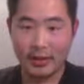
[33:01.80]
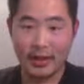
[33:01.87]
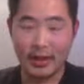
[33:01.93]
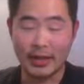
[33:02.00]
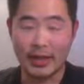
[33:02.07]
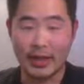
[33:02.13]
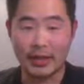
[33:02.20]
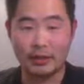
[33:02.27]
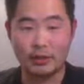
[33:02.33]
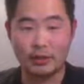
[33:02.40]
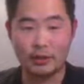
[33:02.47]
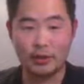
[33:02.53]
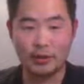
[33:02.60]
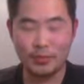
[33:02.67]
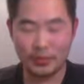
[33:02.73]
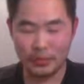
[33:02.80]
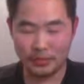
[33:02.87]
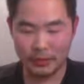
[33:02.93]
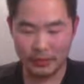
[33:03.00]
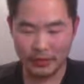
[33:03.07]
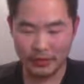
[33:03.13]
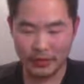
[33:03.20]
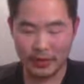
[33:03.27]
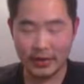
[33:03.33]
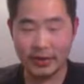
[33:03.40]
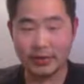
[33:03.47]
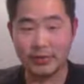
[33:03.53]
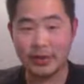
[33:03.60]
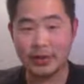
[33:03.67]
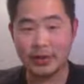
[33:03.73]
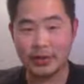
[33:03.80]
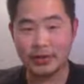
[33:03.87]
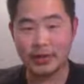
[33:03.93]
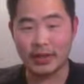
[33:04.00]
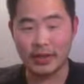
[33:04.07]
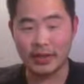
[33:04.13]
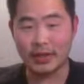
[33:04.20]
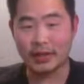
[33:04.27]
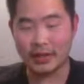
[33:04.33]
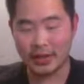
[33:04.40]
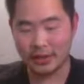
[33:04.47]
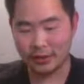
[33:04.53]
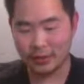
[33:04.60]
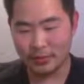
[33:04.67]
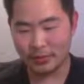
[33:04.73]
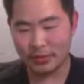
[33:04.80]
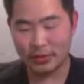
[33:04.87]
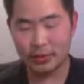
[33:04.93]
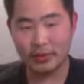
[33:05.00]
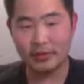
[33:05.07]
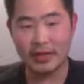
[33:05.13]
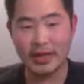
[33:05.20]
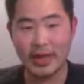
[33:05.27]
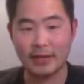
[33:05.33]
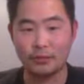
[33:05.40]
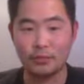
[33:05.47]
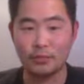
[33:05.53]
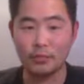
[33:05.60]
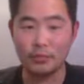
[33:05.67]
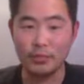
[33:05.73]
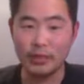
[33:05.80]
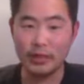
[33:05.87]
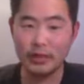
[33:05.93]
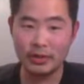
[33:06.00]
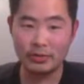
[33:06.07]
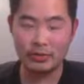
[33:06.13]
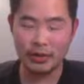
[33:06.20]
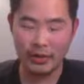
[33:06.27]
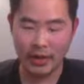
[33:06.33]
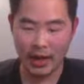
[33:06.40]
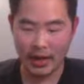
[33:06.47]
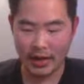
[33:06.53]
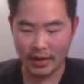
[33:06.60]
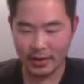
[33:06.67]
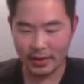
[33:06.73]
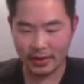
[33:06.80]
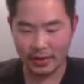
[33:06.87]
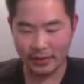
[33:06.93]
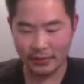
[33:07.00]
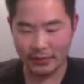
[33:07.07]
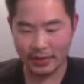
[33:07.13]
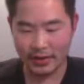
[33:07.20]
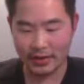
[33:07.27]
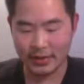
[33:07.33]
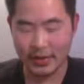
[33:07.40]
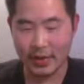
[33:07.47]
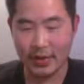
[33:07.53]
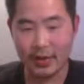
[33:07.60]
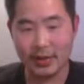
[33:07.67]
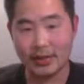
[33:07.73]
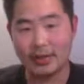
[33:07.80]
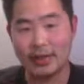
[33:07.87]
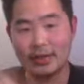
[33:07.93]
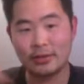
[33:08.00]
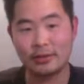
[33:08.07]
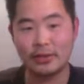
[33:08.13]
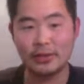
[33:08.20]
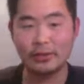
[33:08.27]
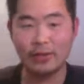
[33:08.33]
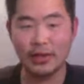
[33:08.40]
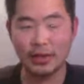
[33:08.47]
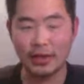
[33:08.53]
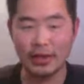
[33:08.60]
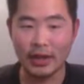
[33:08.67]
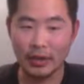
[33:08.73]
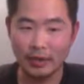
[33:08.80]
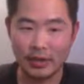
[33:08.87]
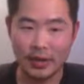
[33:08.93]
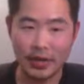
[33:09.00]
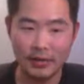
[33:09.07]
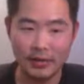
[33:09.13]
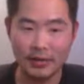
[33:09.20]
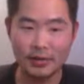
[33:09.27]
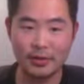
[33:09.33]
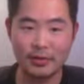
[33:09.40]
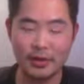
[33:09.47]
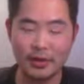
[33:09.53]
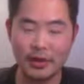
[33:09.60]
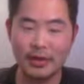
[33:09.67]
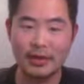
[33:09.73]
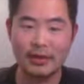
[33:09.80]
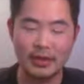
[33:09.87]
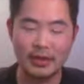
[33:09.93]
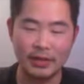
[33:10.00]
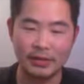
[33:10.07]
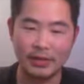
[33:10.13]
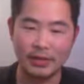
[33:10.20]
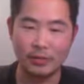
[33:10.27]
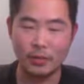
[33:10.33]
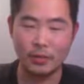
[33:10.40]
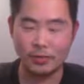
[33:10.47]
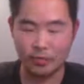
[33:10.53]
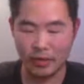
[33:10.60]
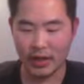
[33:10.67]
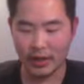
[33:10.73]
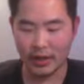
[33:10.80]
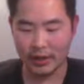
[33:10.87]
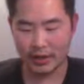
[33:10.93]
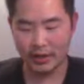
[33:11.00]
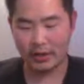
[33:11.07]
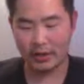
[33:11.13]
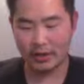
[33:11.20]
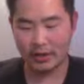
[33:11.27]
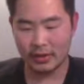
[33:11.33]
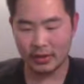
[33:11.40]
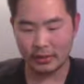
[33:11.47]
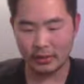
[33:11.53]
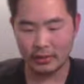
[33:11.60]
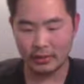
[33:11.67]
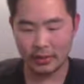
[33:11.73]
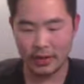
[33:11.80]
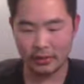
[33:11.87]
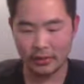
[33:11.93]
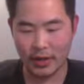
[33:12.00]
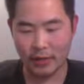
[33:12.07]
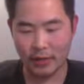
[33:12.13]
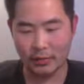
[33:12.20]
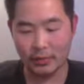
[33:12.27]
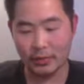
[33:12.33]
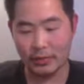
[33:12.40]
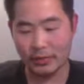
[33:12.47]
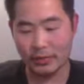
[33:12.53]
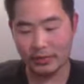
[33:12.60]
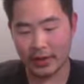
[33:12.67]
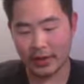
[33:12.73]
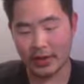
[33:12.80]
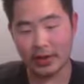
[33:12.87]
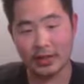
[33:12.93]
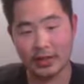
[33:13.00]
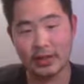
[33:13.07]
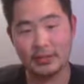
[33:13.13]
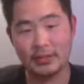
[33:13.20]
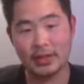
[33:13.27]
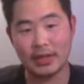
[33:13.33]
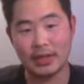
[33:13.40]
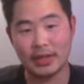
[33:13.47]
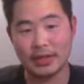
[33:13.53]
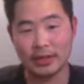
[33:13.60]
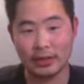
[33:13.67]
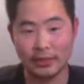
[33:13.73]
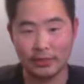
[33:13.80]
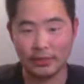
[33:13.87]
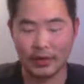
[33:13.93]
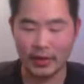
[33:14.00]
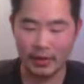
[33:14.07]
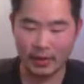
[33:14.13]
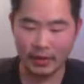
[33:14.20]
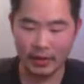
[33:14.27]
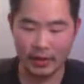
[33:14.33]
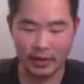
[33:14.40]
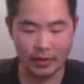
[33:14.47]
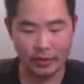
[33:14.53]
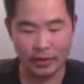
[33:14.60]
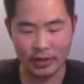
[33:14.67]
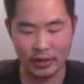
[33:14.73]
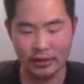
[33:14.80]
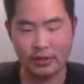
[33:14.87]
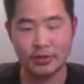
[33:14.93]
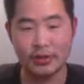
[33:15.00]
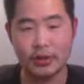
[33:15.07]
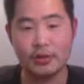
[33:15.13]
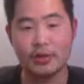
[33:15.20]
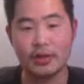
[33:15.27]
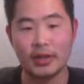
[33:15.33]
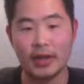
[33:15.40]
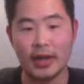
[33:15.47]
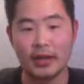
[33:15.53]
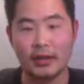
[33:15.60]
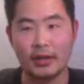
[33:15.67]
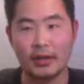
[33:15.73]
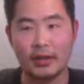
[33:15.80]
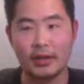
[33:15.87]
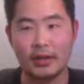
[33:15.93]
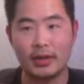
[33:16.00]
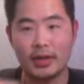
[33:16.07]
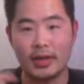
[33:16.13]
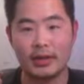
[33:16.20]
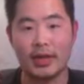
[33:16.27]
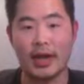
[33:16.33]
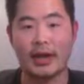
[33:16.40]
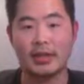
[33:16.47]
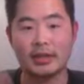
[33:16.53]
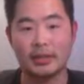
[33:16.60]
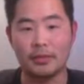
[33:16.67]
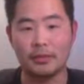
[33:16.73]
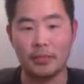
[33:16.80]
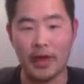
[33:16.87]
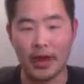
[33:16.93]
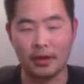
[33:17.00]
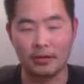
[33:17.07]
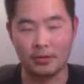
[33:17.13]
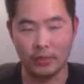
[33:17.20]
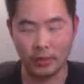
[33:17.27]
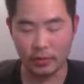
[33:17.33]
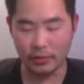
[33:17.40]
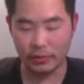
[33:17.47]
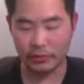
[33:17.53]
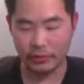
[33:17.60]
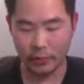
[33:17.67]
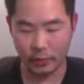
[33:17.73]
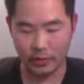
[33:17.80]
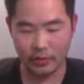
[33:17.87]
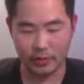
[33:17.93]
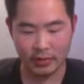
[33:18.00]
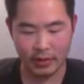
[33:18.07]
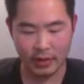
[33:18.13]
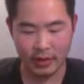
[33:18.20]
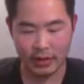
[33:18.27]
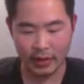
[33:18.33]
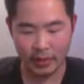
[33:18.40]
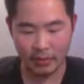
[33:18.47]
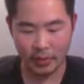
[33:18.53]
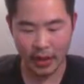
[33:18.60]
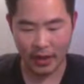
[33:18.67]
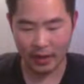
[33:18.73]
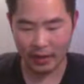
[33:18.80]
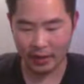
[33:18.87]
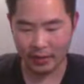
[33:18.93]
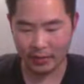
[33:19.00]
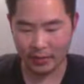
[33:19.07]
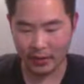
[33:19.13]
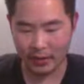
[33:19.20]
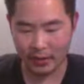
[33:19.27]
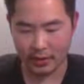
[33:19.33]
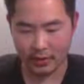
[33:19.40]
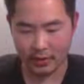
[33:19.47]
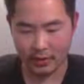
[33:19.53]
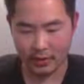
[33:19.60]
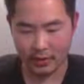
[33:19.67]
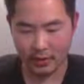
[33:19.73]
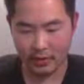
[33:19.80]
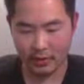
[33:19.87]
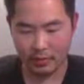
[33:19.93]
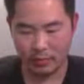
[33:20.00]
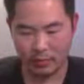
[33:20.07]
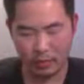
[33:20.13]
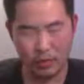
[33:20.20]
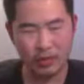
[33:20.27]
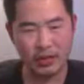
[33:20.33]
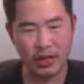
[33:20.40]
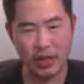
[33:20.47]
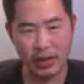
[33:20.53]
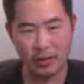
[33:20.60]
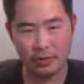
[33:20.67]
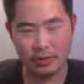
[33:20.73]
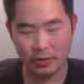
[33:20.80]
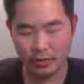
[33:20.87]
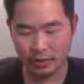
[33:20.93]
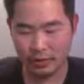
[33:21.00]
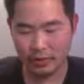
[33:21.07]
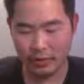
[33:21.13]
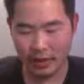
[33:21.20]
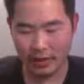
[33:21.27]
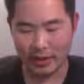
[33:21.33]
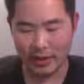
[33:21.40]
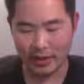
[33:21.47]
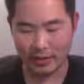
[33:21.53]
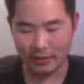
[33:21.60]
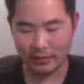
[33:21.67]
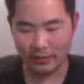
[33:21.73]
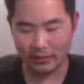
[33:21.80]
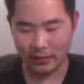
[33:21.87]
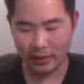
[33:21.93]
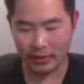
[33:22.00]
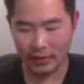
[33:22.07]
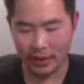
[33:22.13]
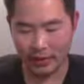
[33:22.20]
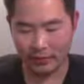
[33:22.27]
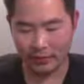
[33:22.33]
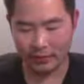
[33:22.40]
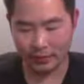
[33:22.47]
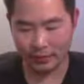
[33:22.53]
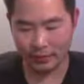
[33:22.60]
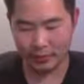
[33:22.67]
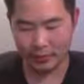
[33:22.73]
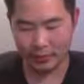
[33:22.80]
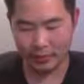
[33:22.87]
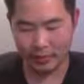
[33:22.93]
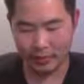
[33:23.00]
And that little tombstone in the front is very tricky. That tombstone, he has really high defense. Unless you defeat the other characters, his defense won't break. So that's why when you fight that team and he's in the front, you need to use a unit that attacks the back row first, kind of like Pang XP does. But most character attacks the front line first.